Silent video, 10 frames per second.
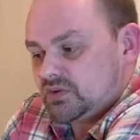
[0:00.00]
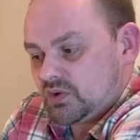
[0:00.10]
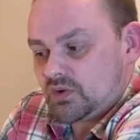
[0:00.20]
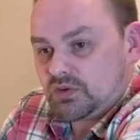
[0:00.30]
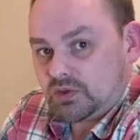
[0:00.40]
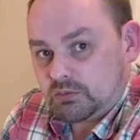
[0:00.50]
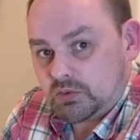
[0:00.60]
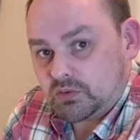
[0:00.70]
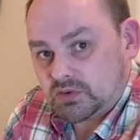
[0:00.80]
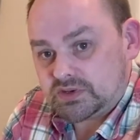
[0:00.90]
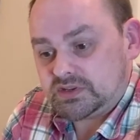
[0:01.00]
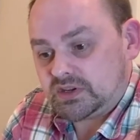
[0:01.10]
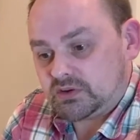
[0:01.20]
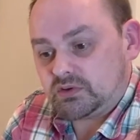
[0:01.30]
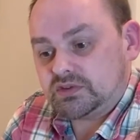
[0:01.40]
on the board
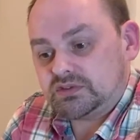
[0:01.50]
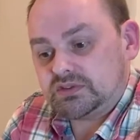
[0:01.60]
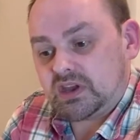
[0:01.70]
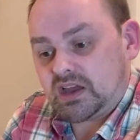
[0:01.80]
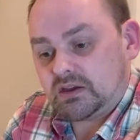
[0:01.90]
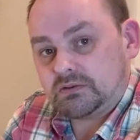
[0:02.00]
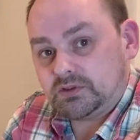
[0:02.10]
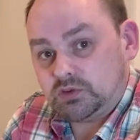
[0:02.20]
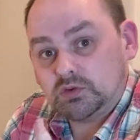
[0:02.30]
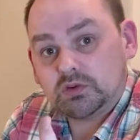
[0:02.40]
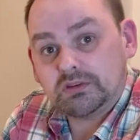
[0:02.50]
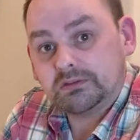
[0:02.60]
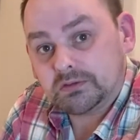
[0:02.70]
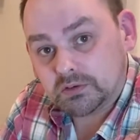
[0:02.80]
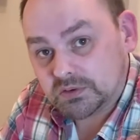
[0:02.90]
in order to have your
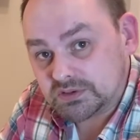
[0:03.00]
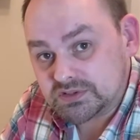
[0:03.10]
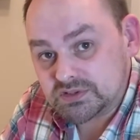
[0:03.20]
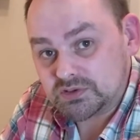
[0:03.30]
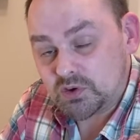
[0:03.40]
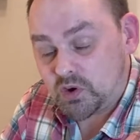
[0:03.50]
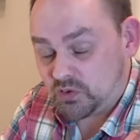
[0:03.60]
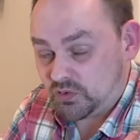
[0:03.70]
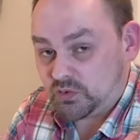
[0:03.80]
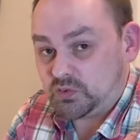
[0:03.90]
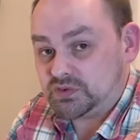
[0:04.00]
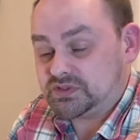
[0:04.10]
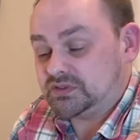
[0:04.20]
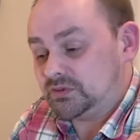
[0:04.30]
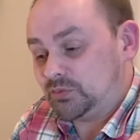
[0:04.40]
influence on those